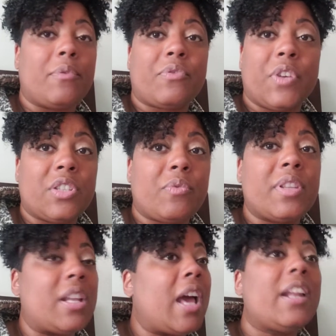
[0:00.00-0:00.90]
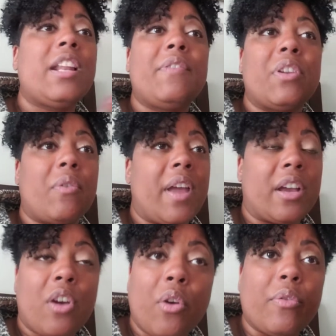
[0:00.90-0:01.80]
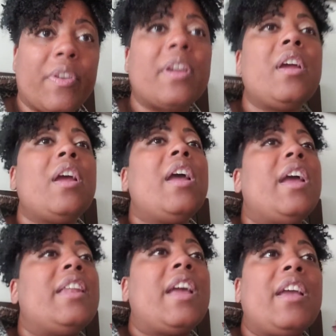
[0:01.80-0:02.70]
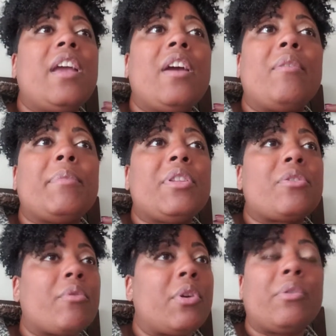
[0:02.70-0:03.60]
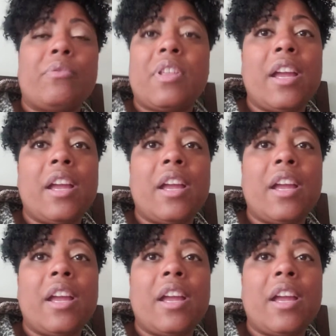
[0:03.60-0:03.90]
was friends with that I didn't even know had COVID, and they helped me through.